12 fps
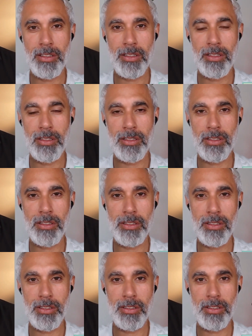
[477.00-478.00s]

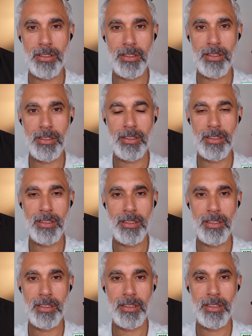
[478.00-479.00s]

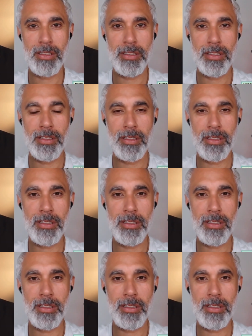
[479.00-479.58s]
(silent)